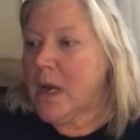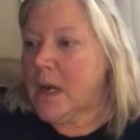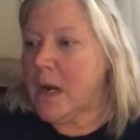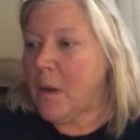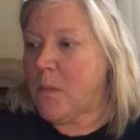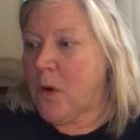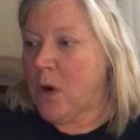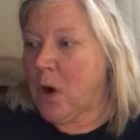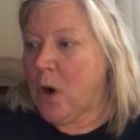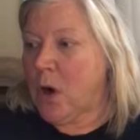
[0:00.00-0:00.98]

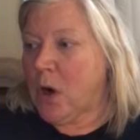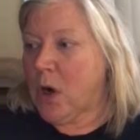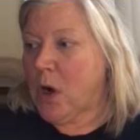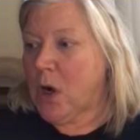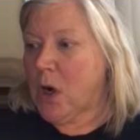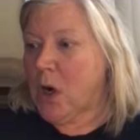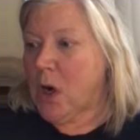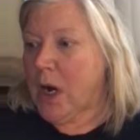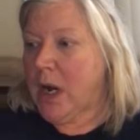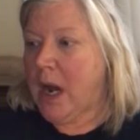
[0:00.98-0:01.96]
Number
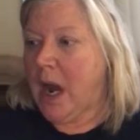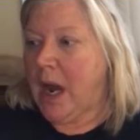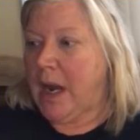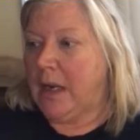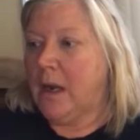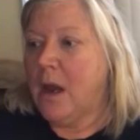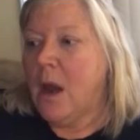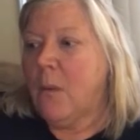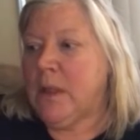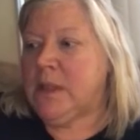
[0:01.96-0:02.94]
9.
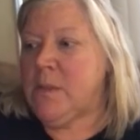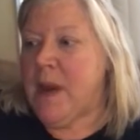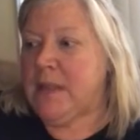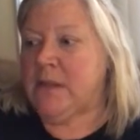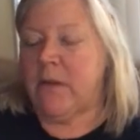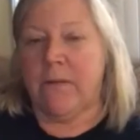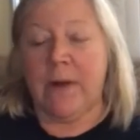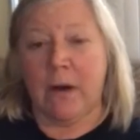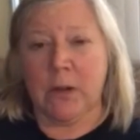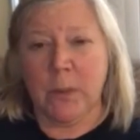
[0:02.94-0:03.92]
What's the basis of the
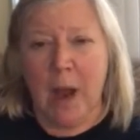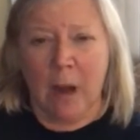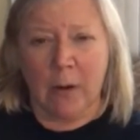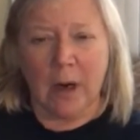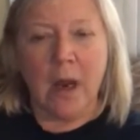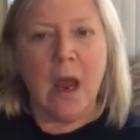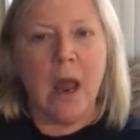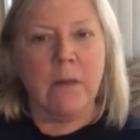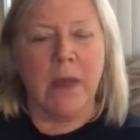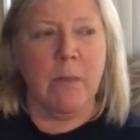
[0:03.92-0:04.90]
pharaoh's power?
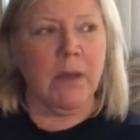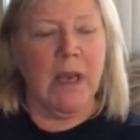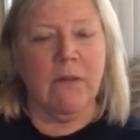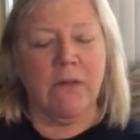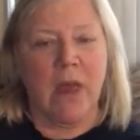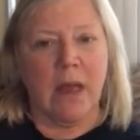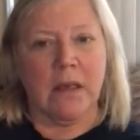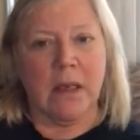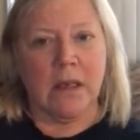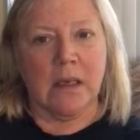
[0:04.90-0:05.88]
They believed that
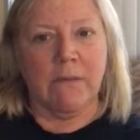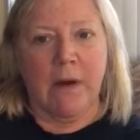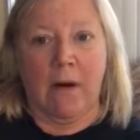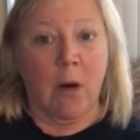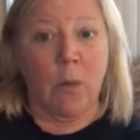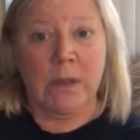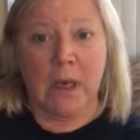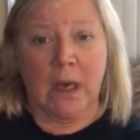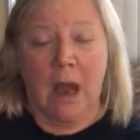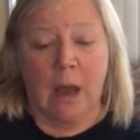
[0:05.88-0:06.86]
the pharaoh was
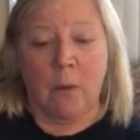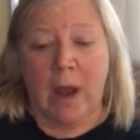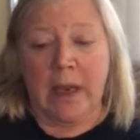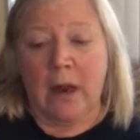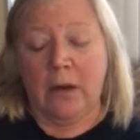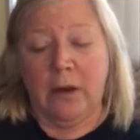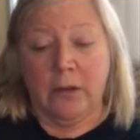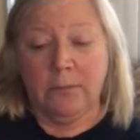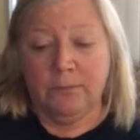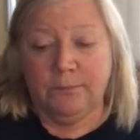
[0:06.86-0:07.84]
a god walking on
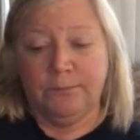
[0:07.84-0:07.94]
earth.